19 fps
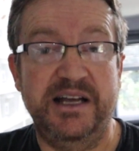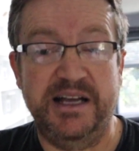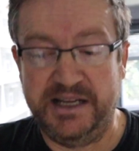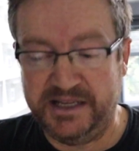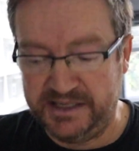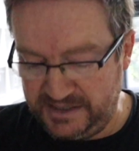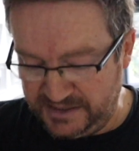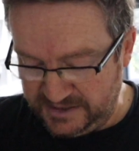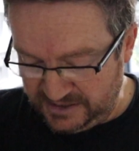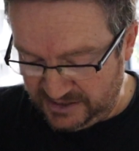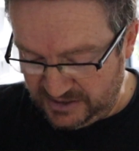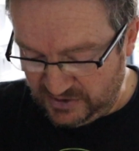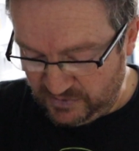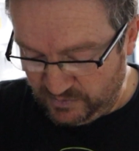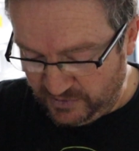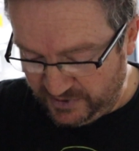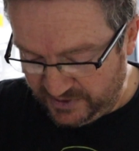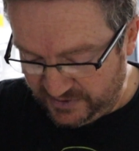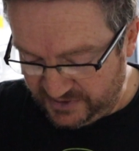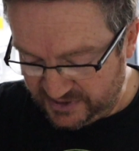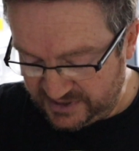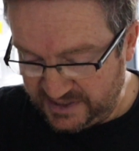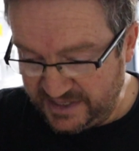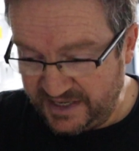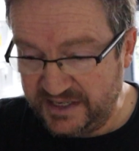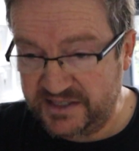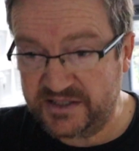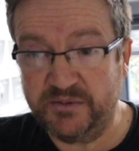and uh, one of the
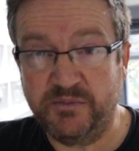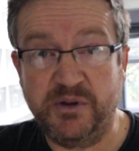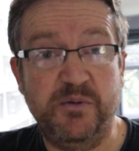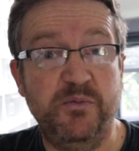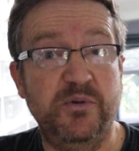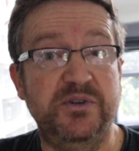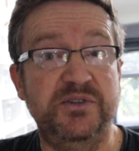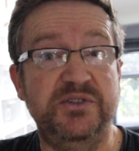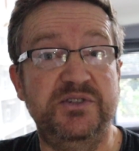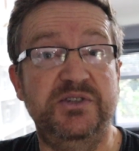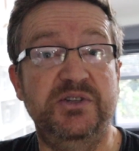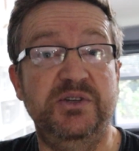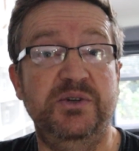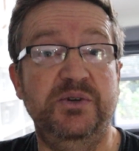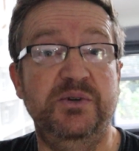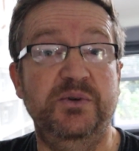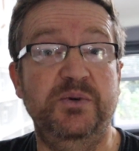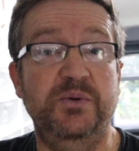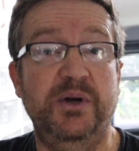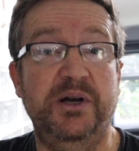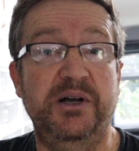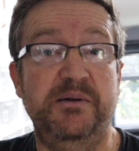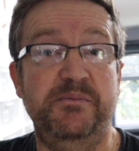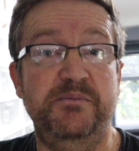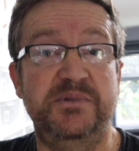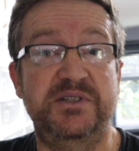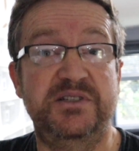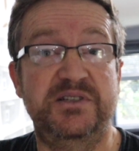snakes that we want to
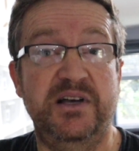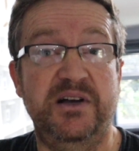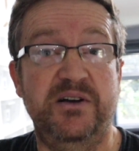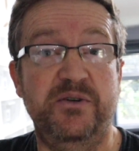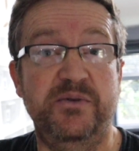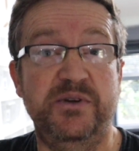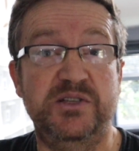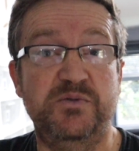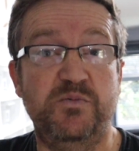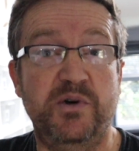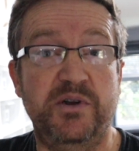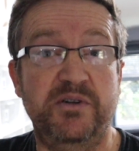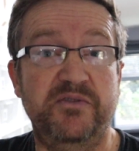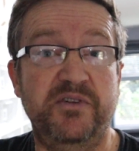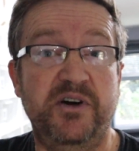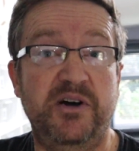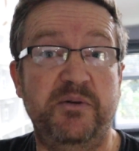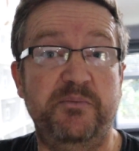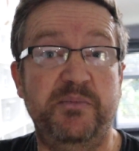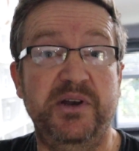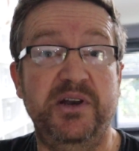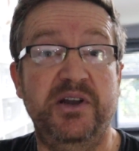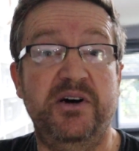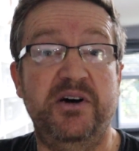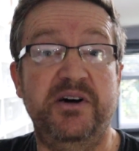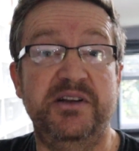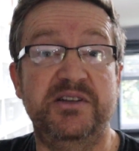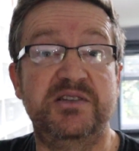um, sell is one of our
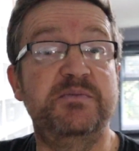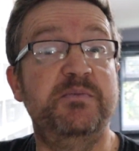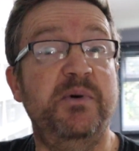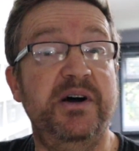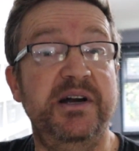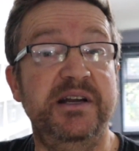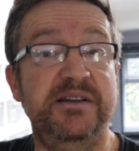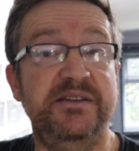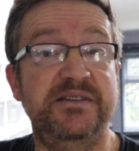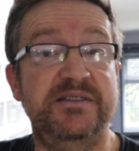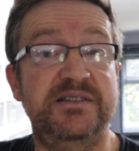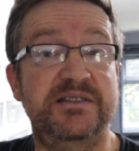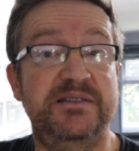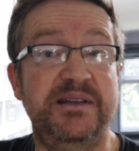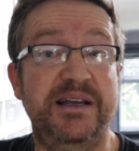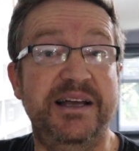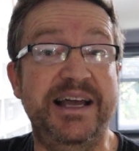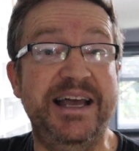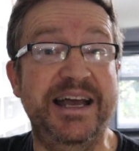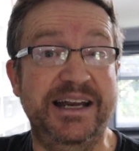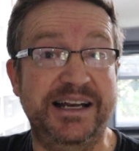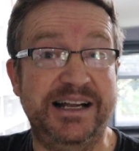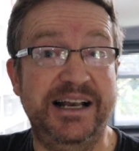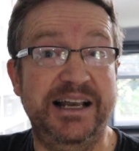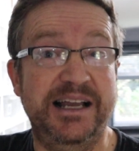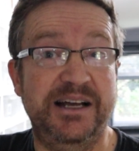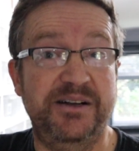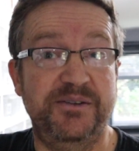banana spiders,
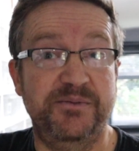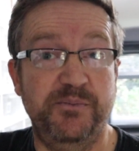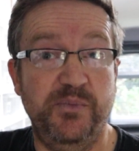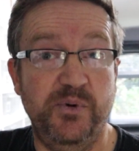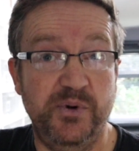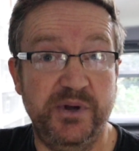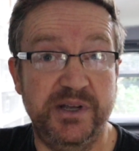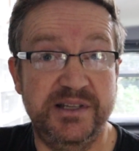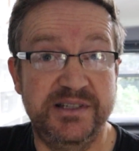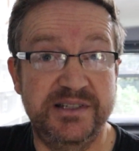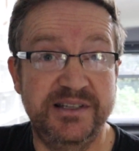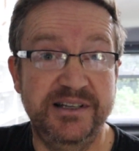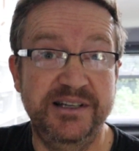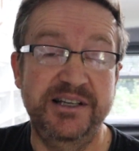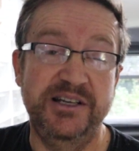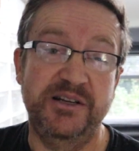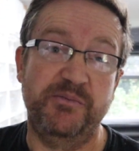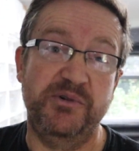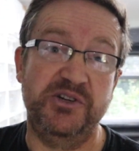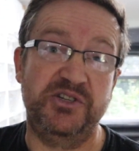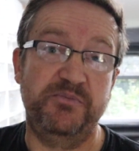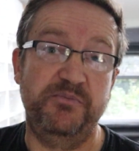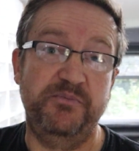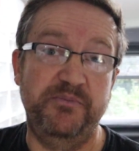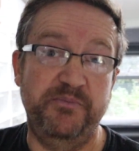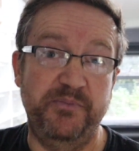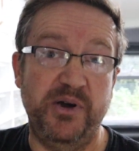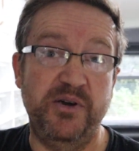Het Clown Boys, which
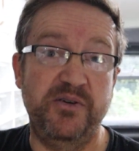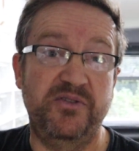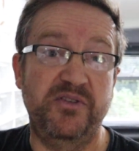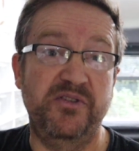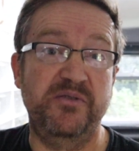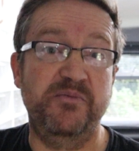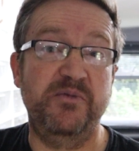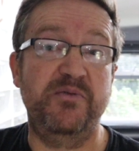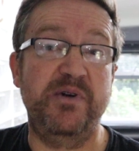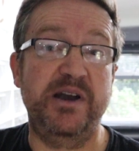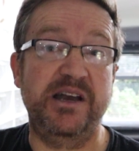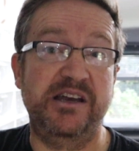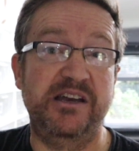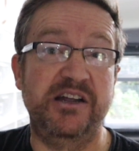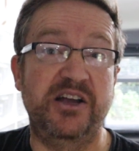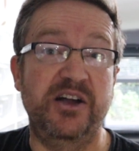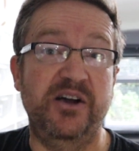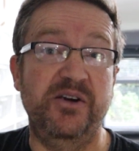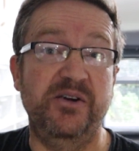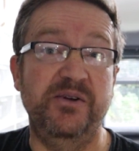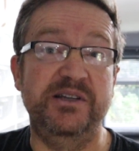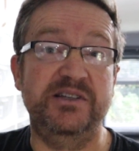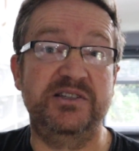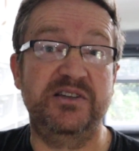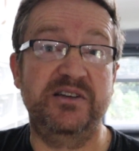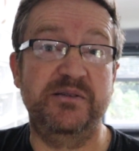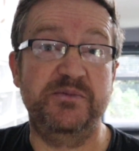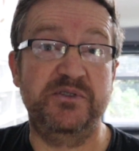both of them are ready to go in
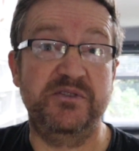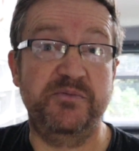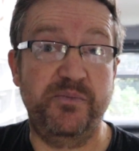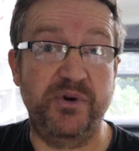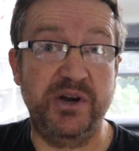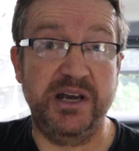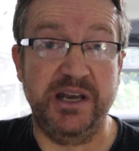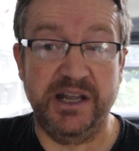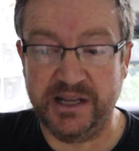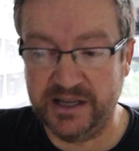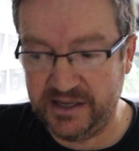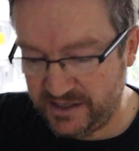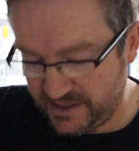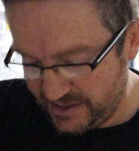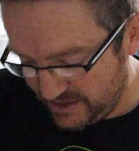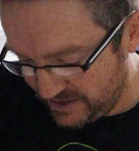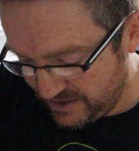terms of breeding.